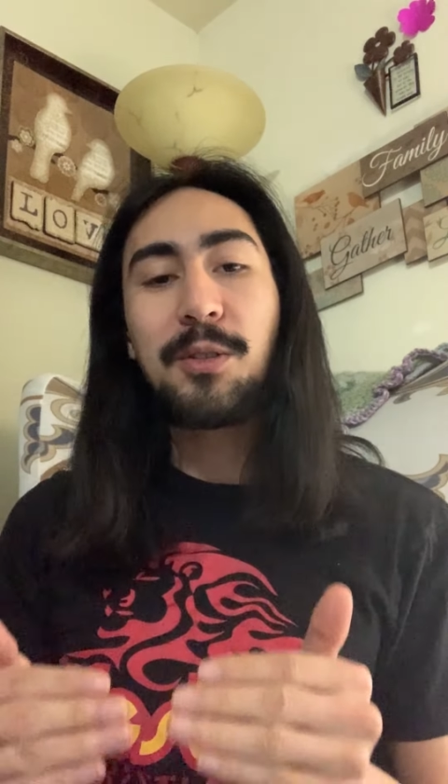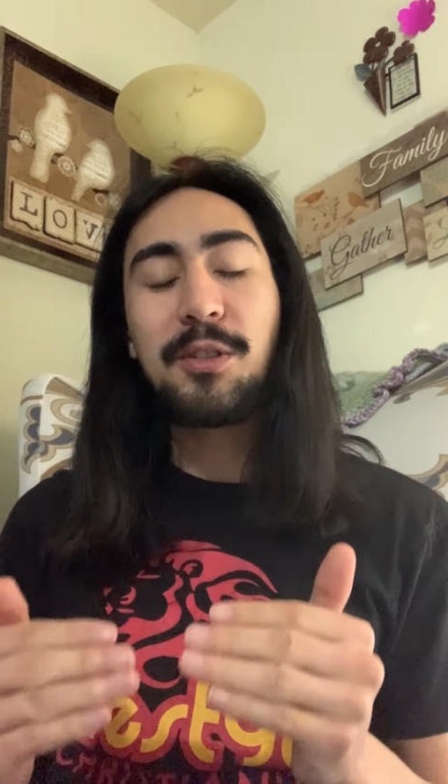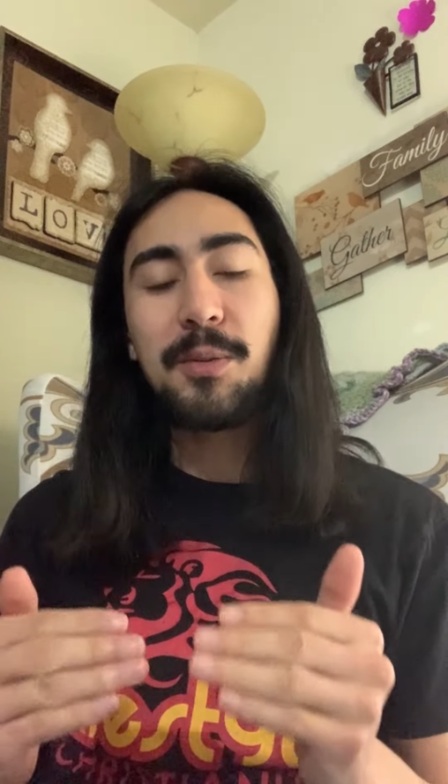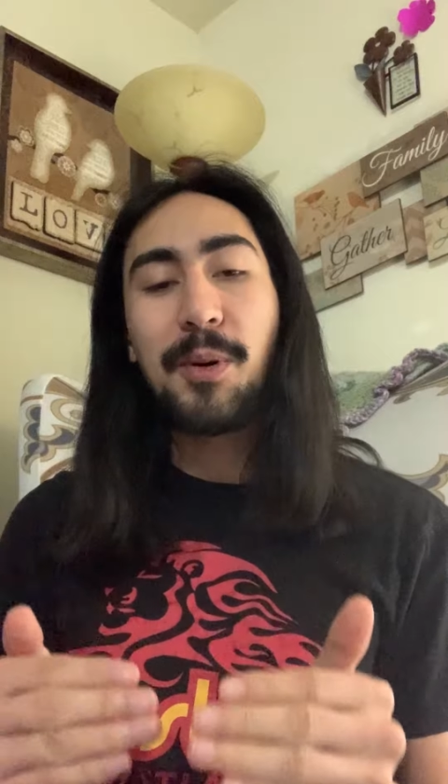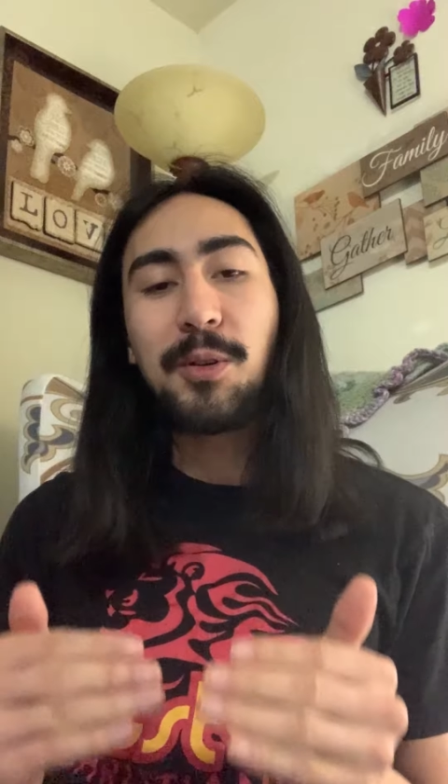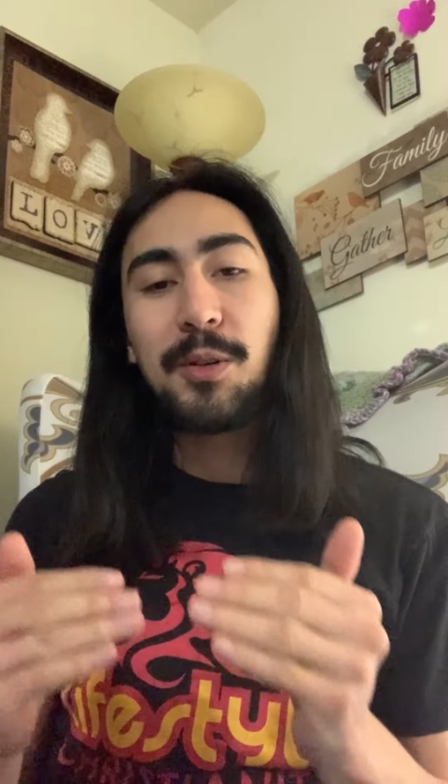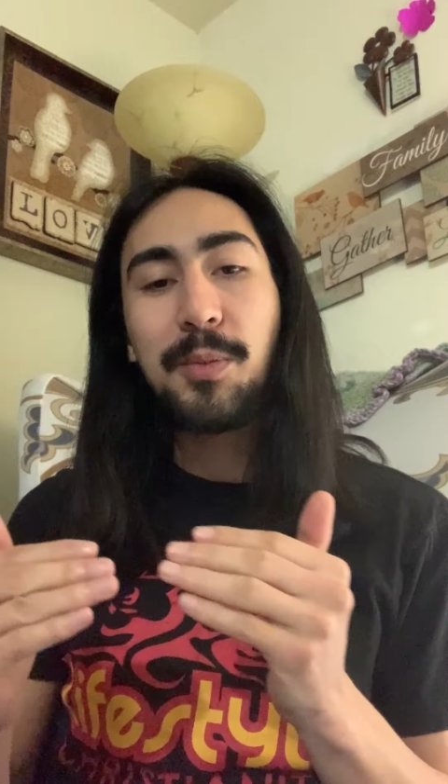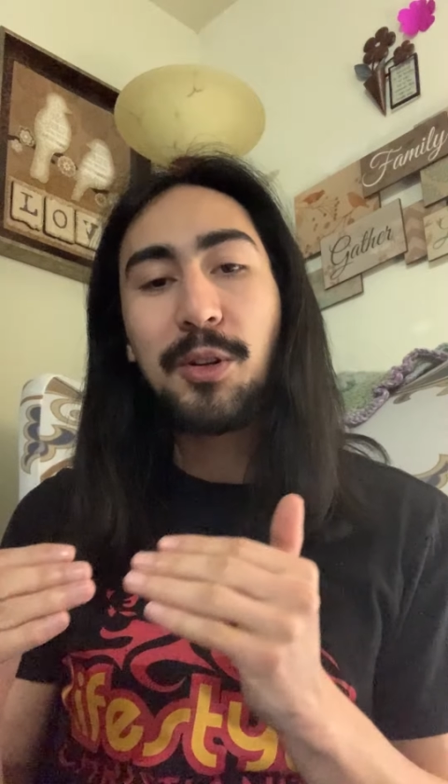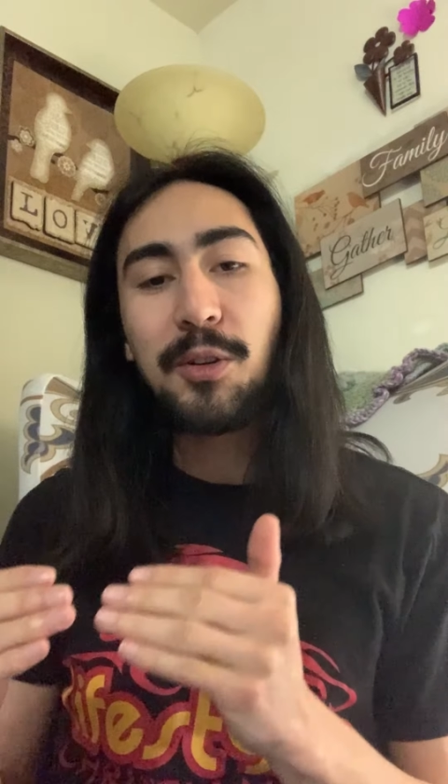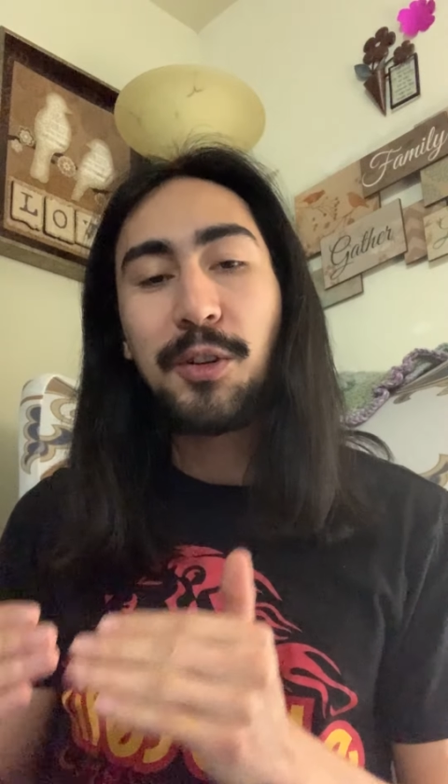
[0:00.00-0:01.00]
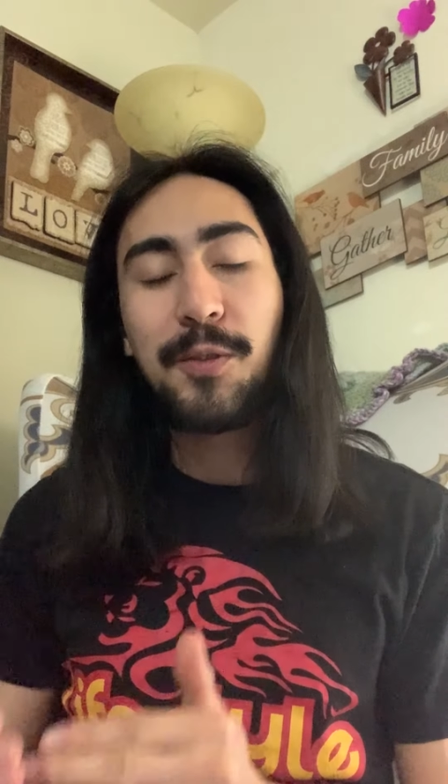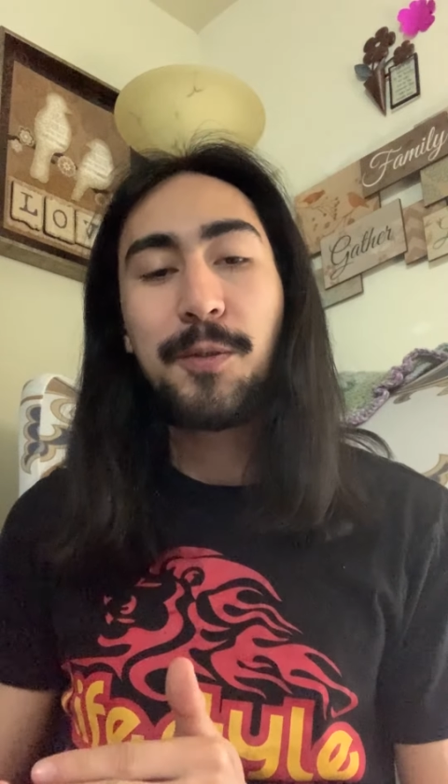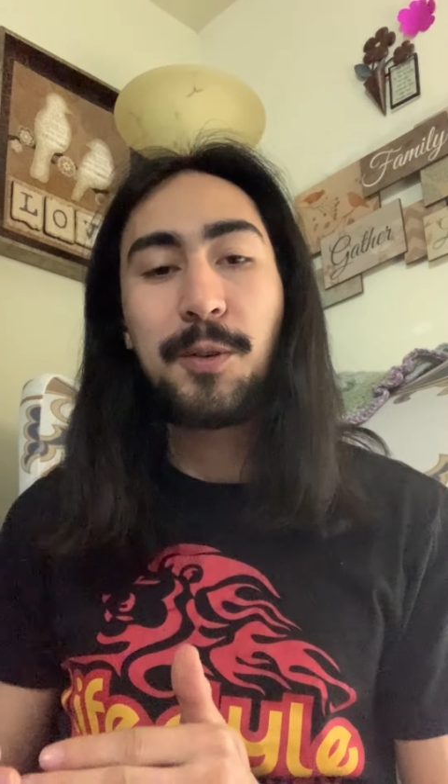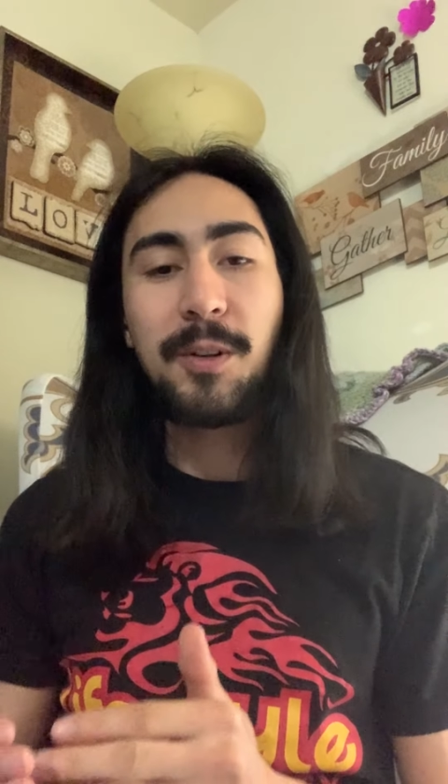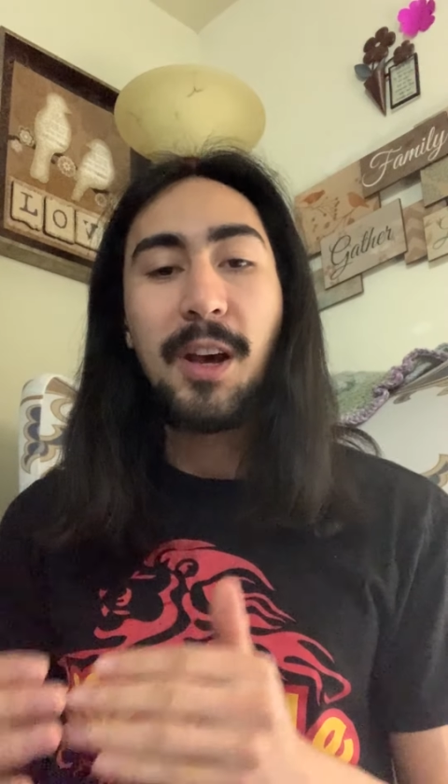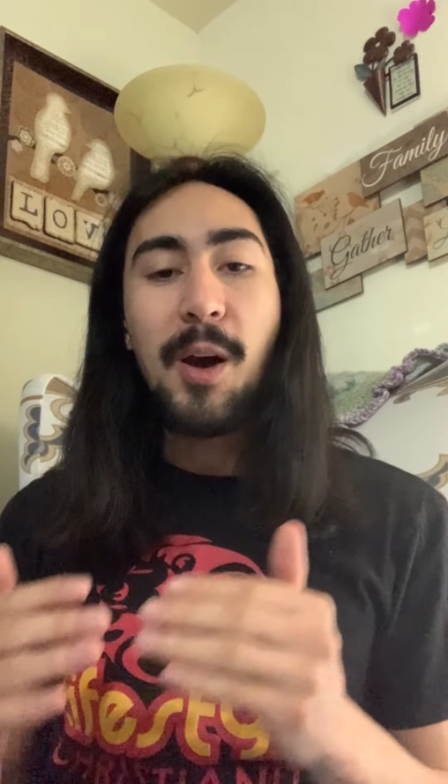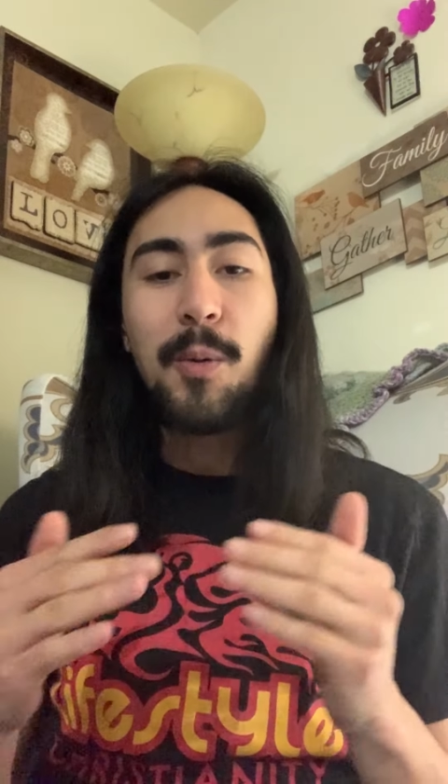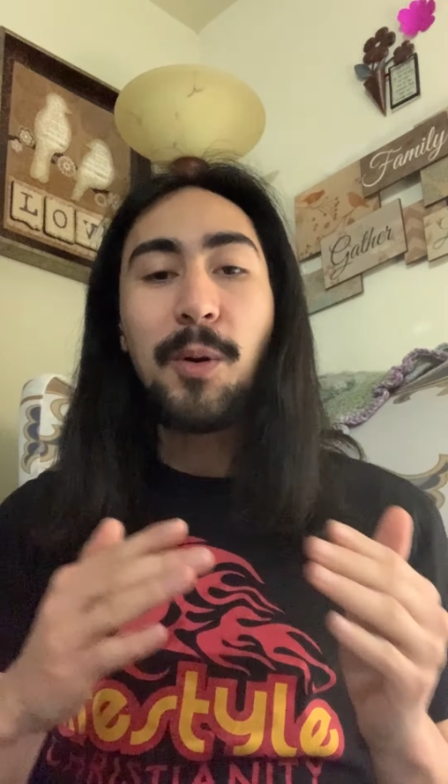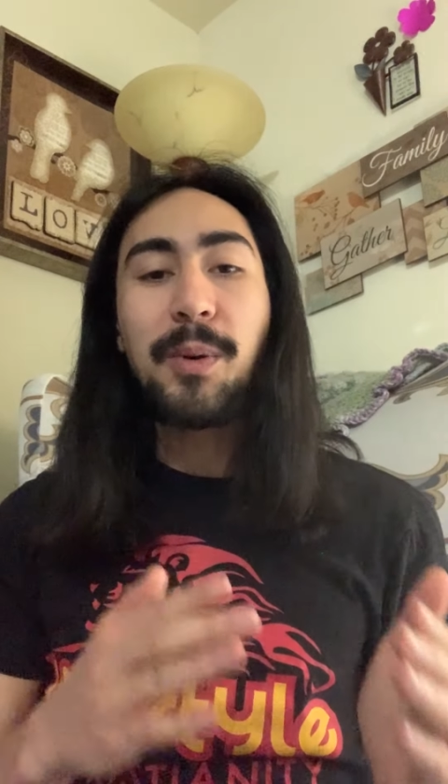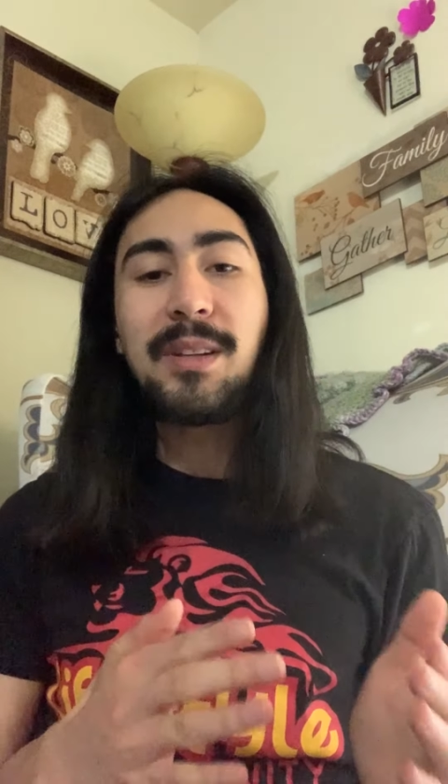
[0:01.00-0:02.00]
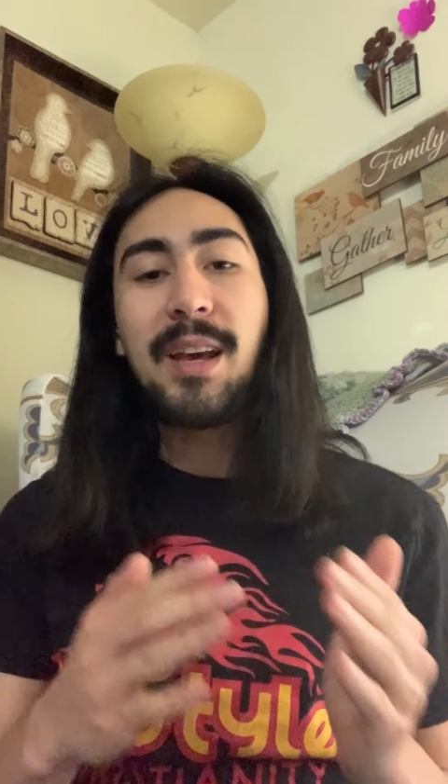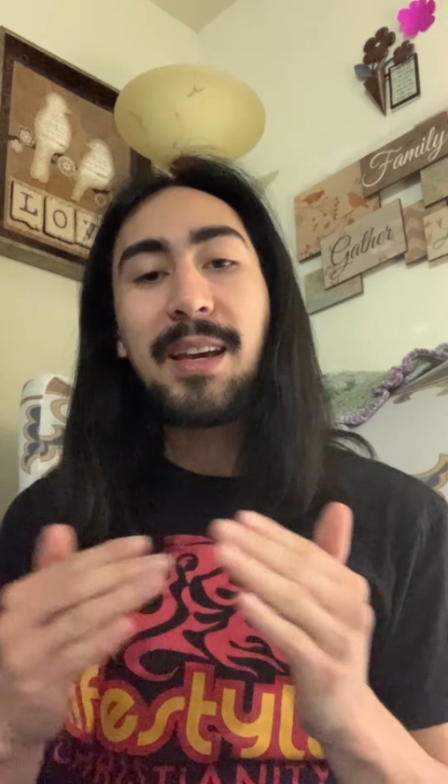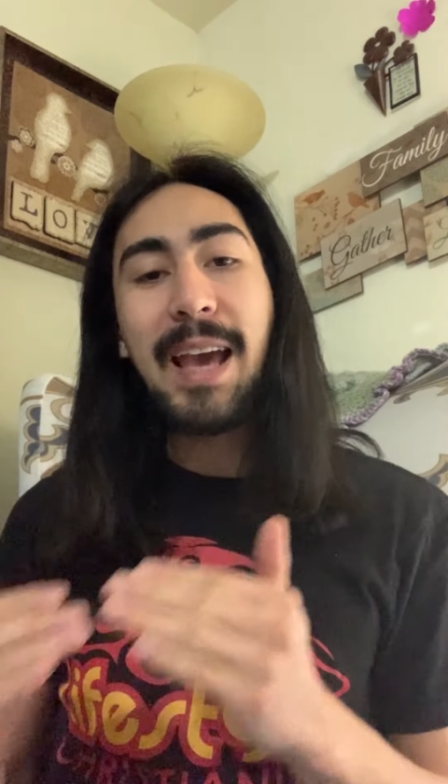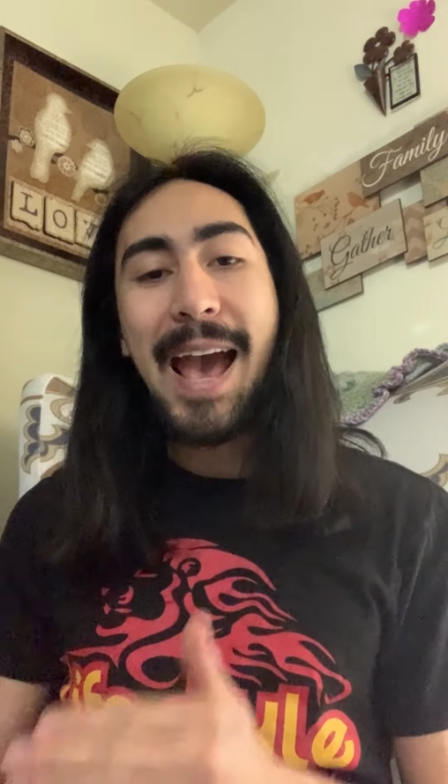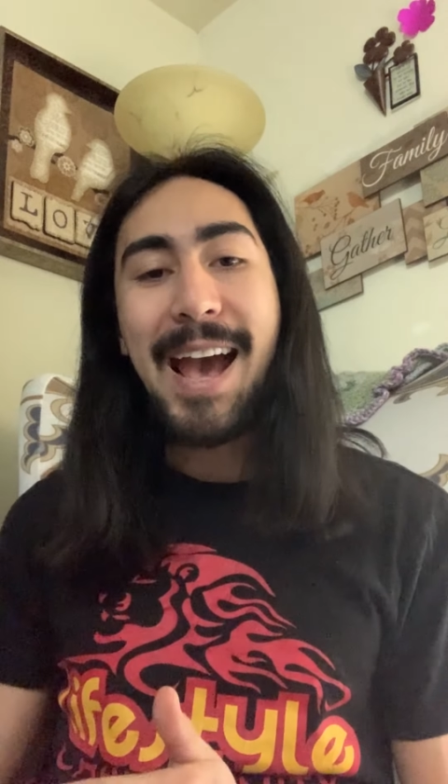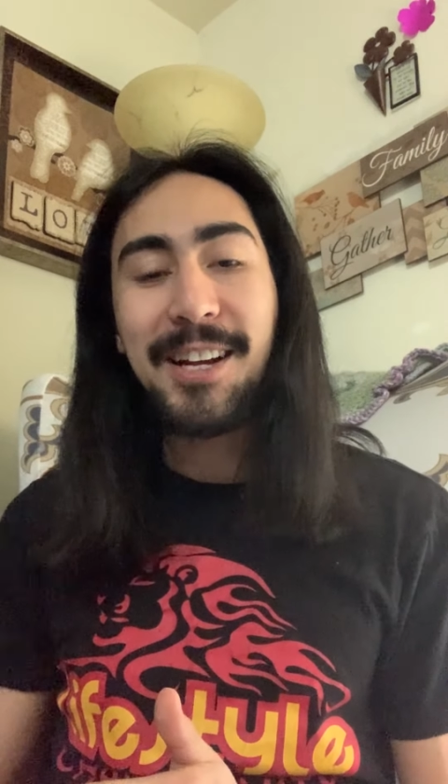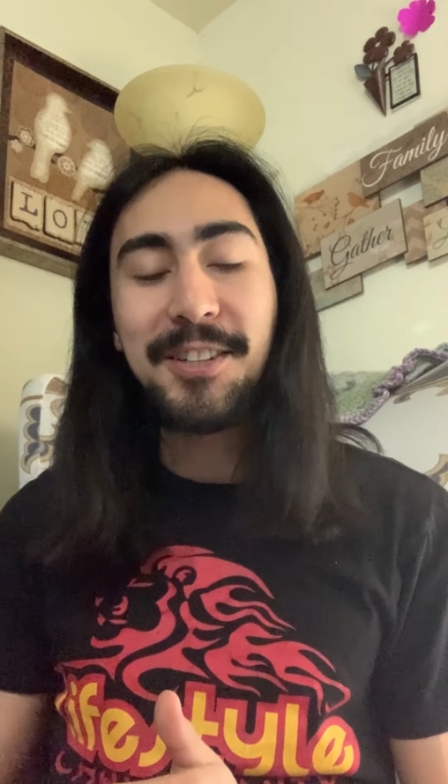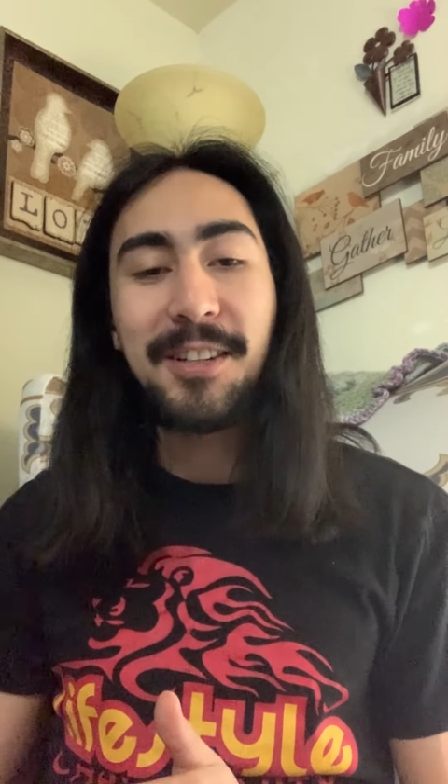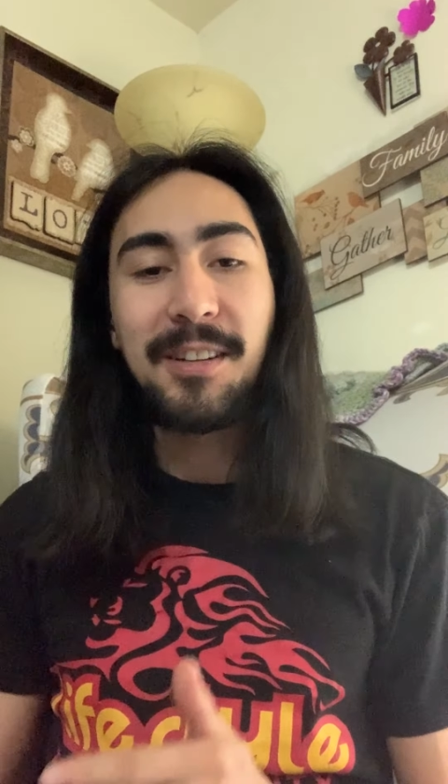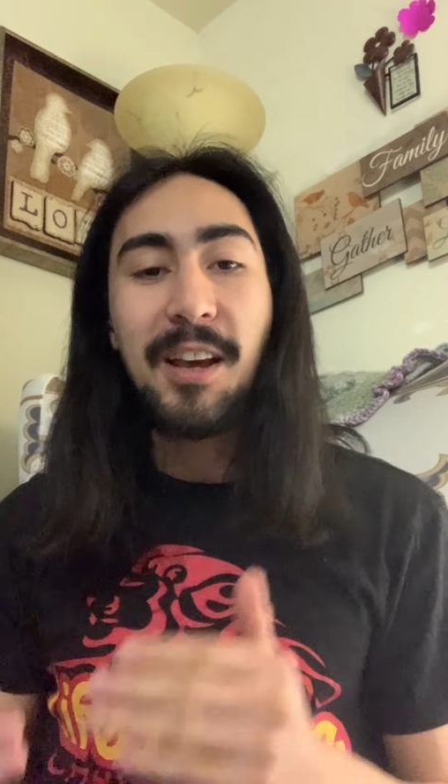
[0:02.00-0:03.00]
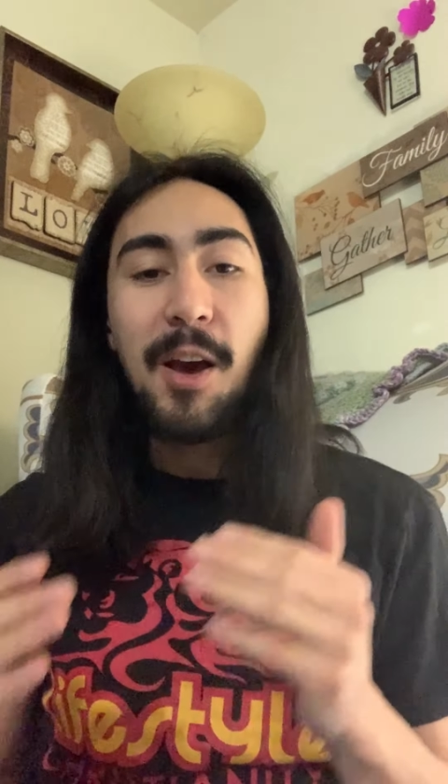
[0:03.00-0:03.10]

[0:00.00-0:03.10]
supposed to produce fruit, where we take action,